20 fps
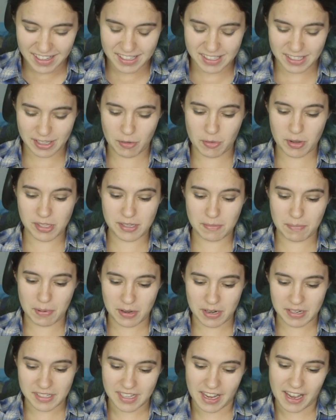So once
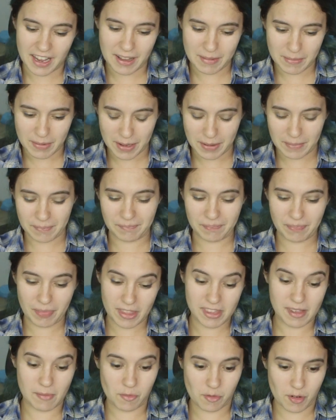upon a time,
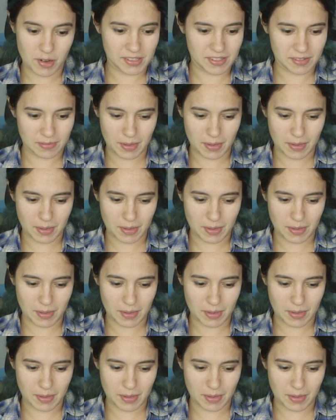some friends